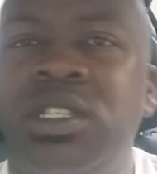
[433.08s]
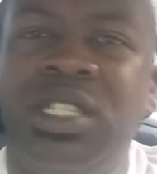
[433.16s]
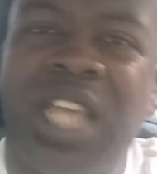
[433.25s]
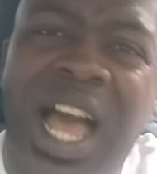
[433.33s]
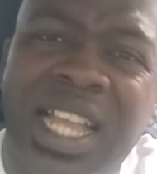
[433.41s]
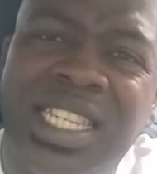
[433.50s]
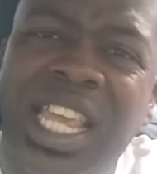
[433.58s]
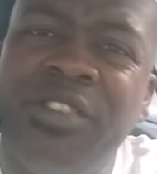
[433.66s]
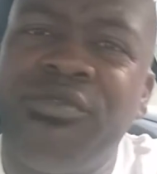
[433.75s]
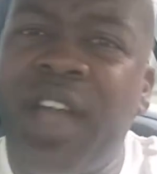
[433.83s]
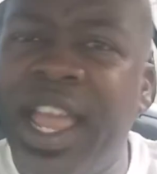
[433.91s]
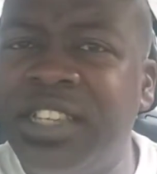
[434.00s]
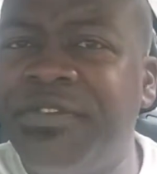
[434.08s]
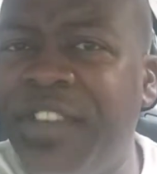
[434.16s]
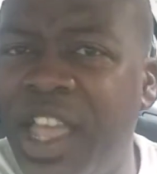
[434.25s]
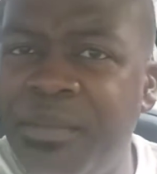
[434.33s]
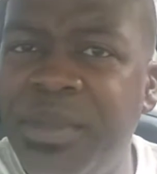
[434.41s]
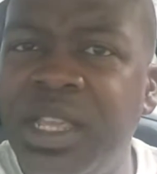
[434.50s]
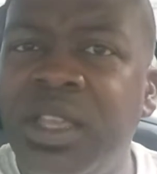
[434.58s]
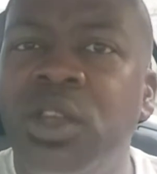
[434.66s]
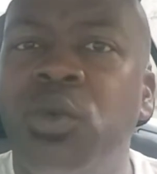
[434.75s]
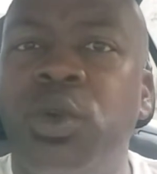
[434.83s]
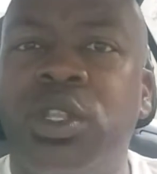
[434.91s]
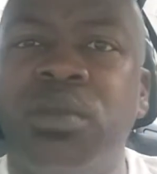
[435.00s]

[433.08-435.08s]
Daunte Wright's family with